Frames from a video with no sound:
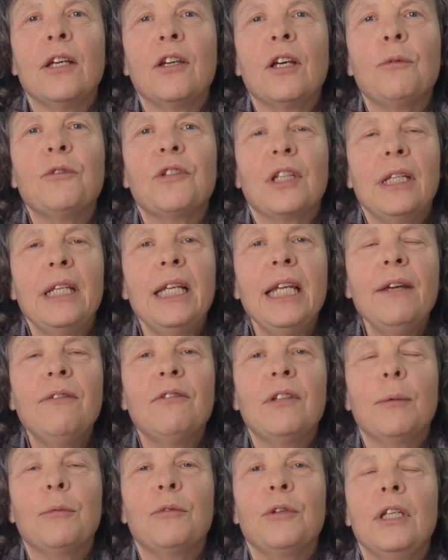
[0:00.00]
It was
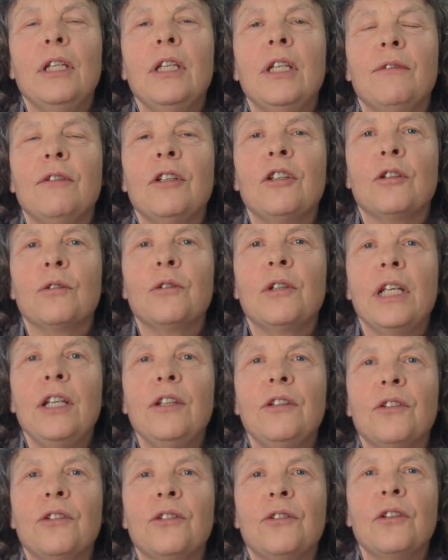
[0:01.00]
left up to individual
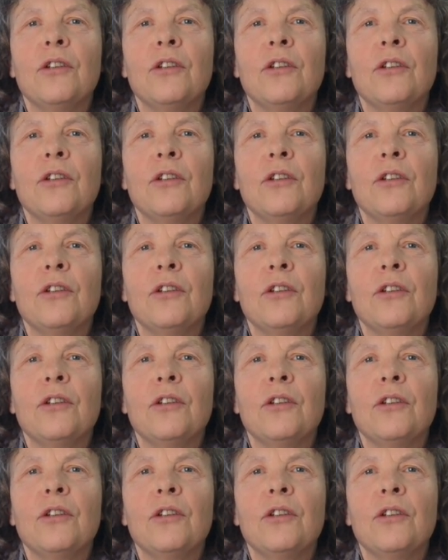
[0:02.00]
teachers